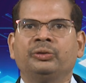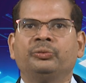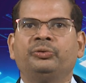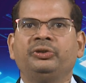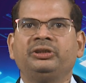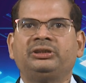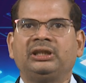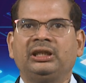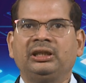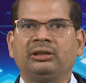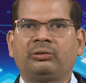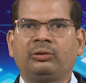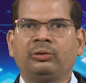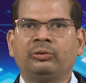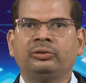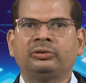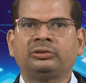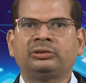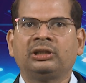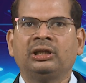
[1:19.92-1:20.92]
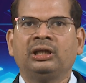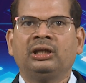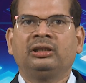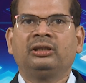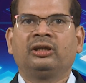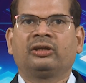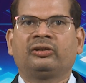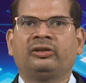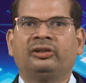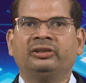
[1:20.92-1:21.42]
which includes
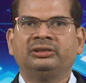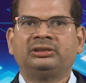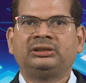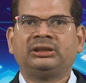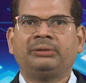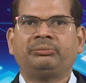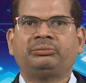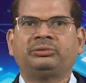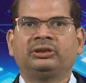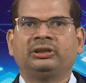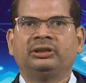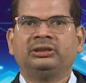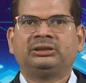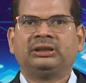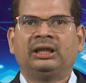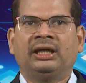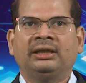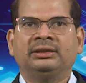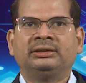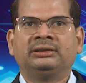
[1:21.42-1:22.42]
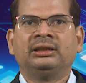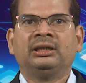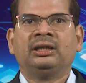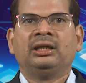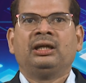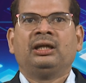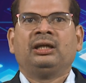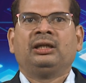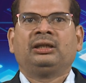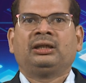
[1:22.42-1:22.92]
the concepts such as
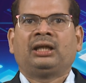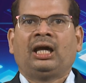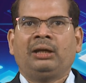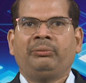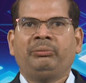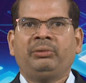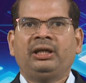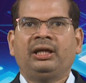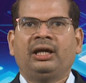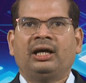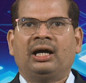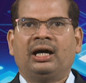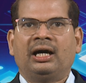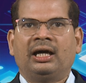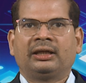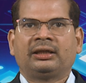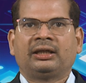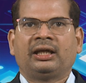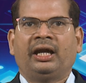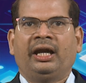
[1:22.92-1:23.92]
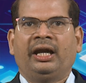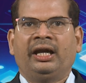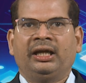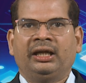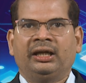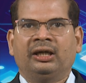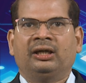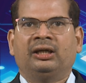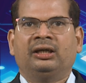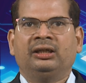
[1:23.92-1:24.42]
timing arc
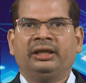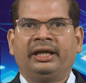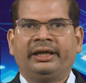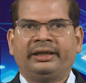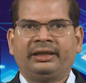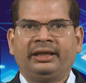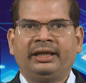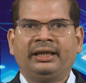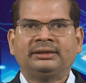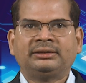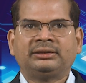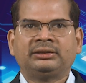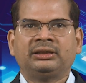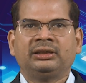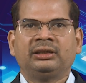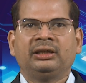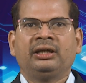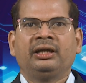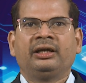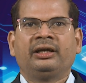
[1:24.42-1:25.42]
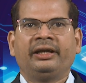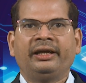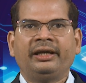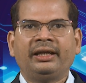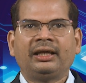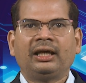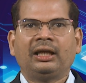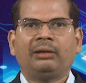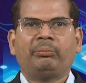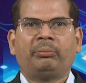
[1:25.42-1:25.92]
and inertness,
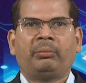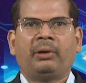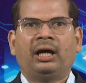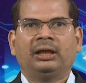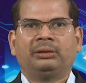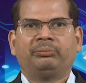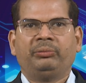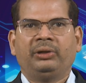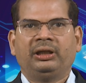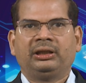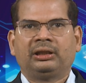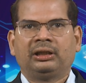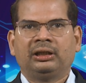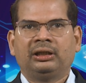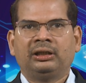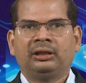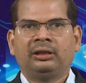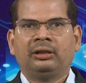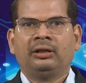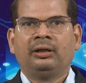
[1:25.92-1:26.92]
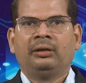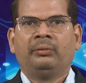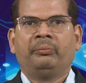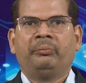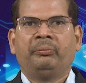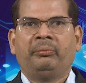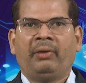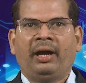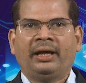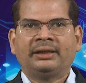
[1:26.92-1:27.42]
critical path method,
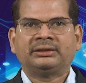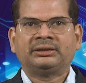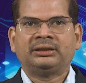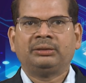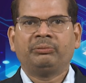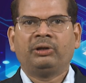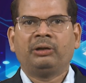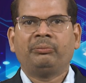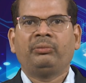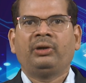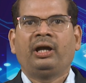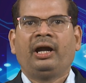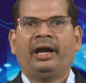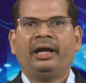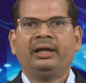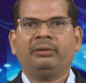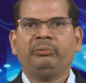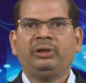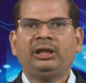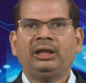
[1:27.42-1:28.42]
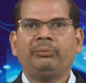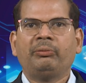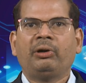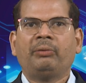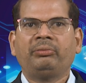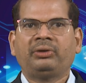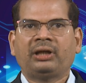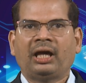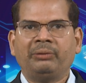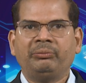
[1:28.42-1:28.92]
maximum and
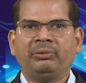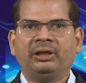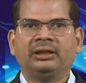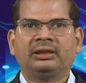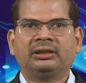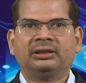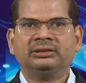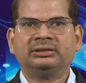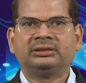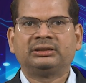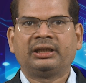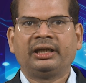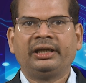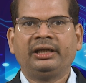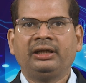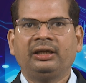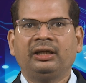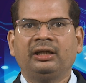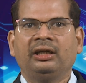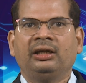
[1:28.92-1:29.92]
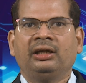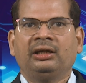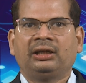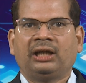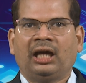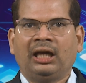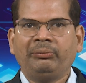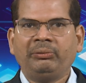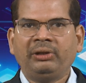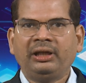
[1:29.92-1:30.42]
minimum timing constraint,
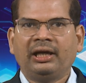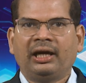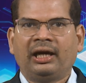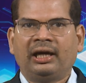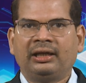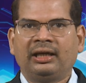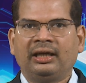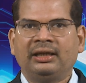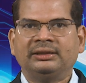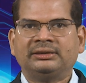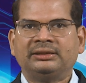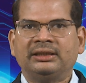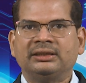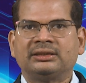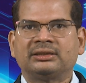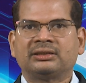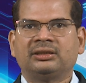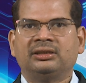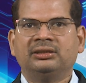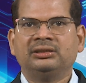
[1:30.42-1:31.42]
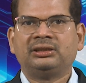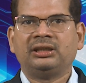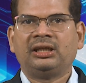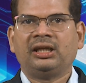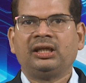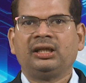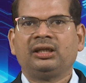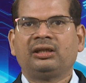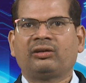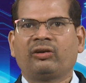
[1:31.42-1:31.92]
timing analysis
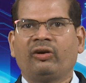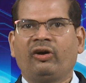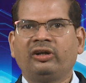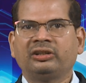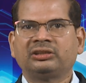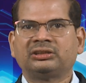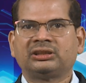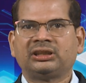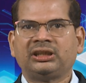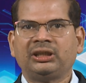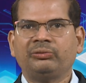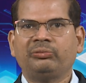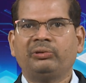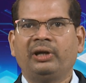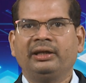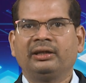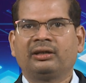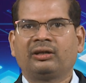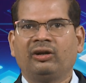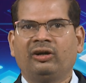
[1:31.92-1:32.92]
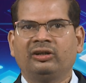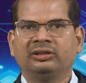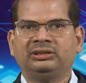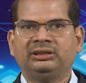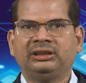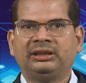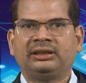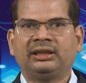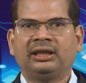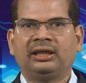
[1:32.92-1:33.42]
considering clock skew and clock
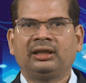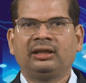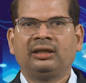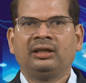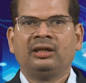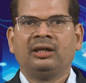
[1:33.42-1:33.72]
jitter,